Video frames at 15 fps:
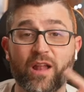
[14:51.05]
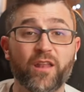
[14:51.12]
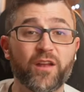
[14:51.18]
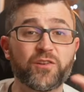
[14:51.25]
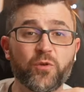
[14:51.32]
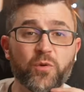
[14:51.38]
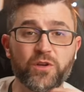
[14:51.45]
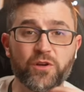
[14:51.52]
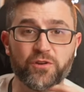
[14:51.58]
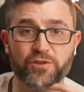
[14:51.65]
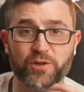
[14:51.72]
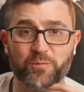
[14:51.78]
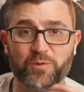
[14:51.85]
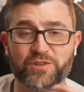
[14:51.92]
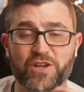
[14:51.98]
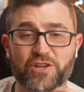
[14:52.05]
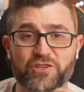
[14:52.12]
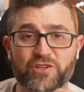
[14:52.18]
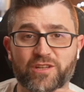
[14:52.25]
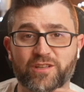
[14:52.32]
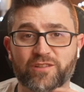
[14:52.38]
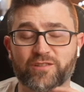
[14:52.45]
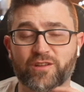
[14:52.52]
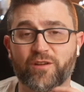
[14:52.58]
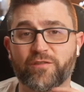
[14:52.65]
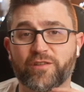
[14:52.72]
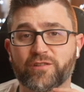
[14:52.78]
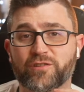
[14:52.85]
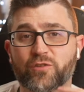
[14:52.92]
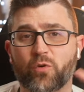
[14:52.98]
Let us know what your interpretation is
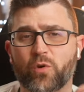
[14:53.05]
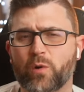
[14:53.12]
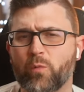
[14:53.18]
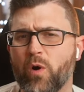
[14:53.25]
of the story.